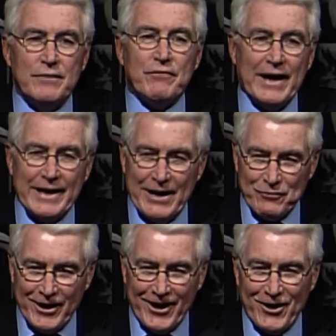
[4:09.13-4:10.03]
Finally,
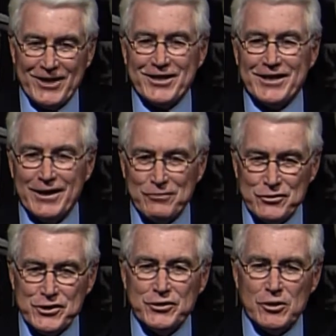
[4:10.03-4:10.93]
after I got elected
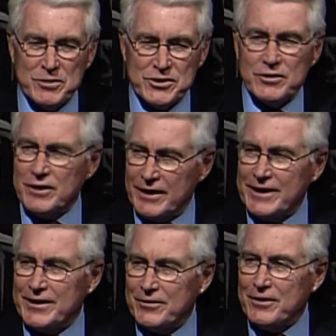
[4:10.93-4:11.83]
governor, she told me she thought I
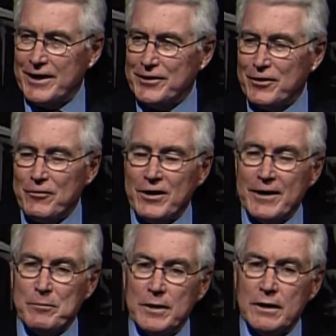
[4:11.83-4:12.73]
did all
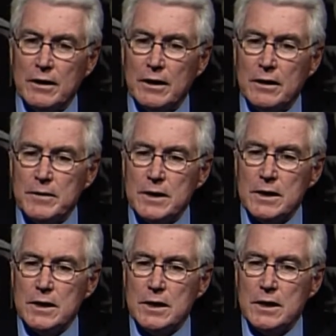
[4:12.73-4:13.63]
right. But
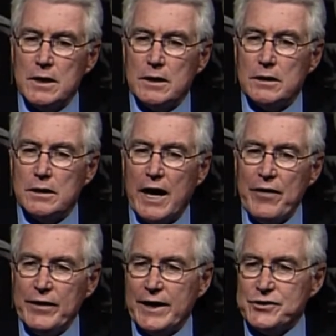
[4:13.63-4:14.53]
I
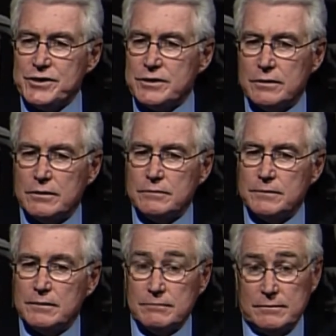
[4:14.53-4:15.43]
think I just, I
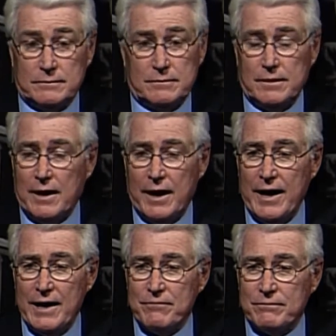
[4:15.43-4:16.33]

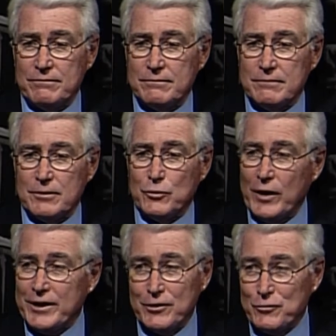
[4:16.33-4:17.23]
have a
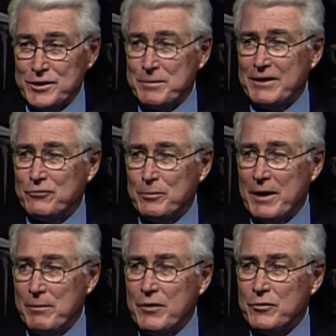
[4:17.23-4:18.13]
great deal of respect for
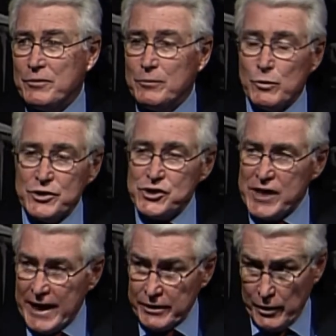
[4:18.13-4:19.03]
my mother and what she
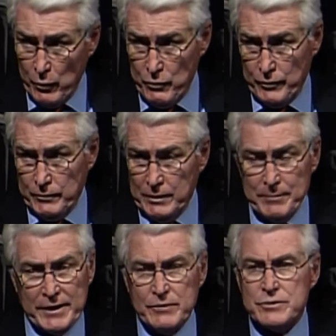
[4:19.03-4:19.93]
had to go through. I
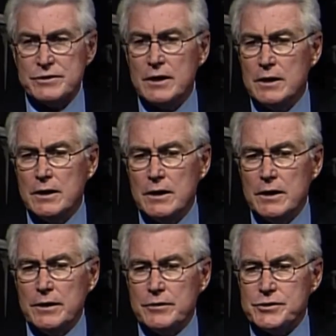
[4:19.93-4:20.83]
mean, it was,
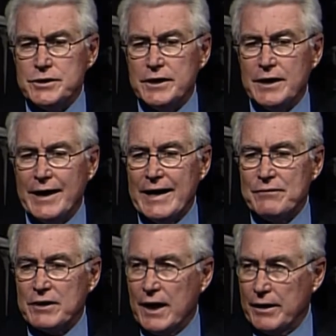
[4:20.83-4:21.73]
you know, she did not
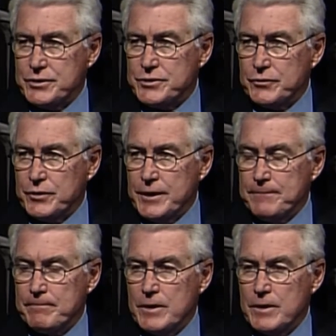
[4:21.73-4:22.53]
have a college degree.